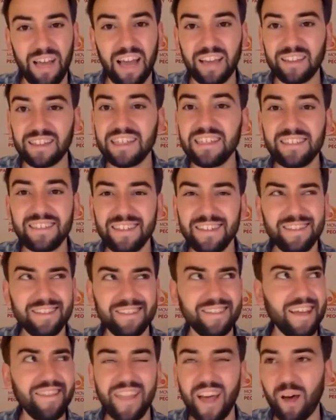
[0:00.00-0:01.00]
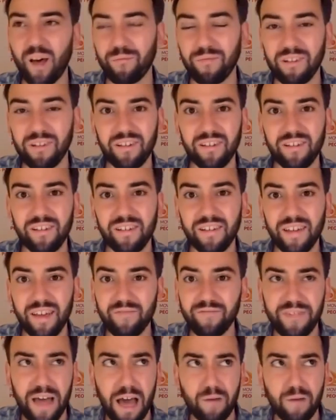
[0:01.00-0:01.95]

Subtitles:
At least he said them, if